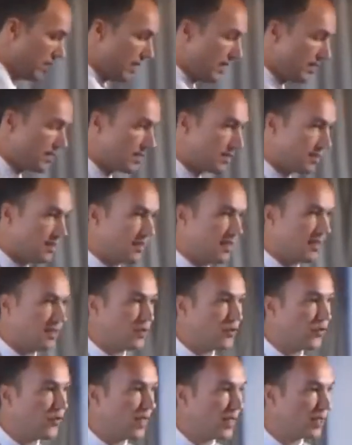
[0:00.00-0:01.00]
a lesser
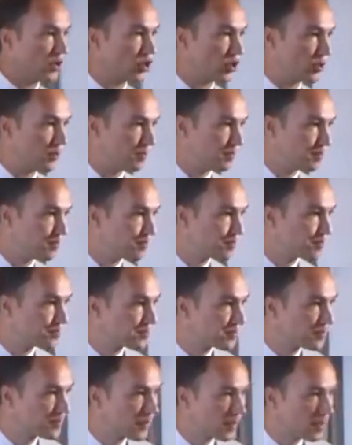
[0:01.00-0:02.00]
satisfaction.
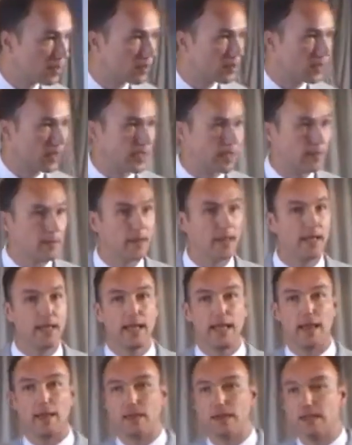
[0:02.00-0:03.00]
Okay?
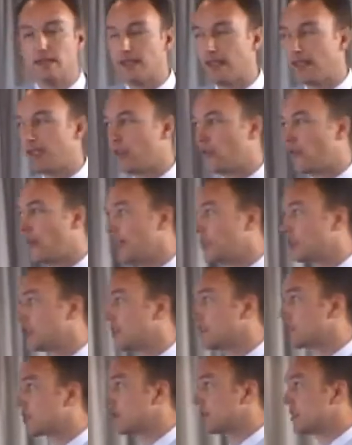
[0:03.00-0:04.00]
And this
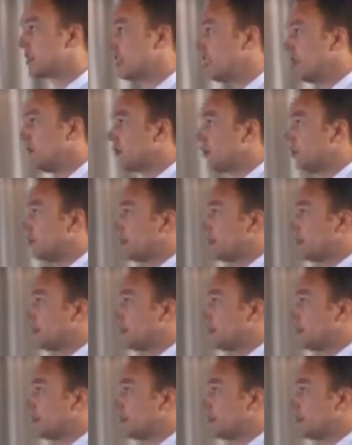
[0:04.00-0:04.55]
satisfaction is conceived